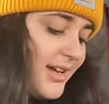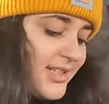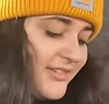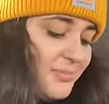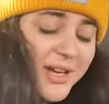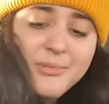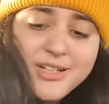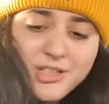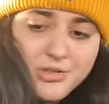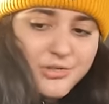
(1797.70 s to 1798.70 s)
I just have to be on
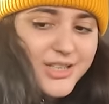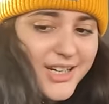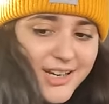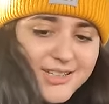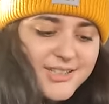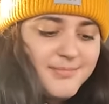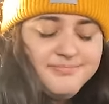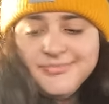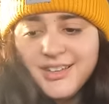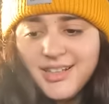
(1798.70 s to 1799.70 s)
my toes, I guess.
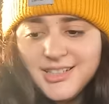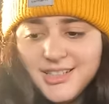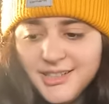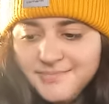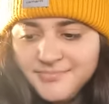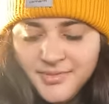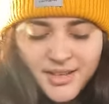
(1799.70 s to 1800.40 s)
And that's it.